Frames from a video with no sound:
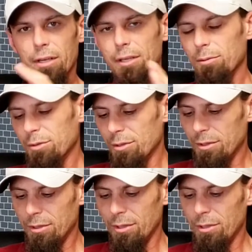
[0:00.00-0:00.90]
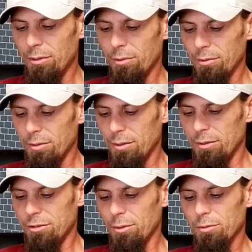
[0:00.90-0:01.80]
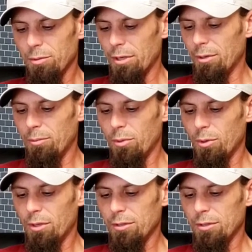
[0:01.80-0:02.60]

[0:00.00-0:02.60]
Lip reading: He was good to go and jumped right on board.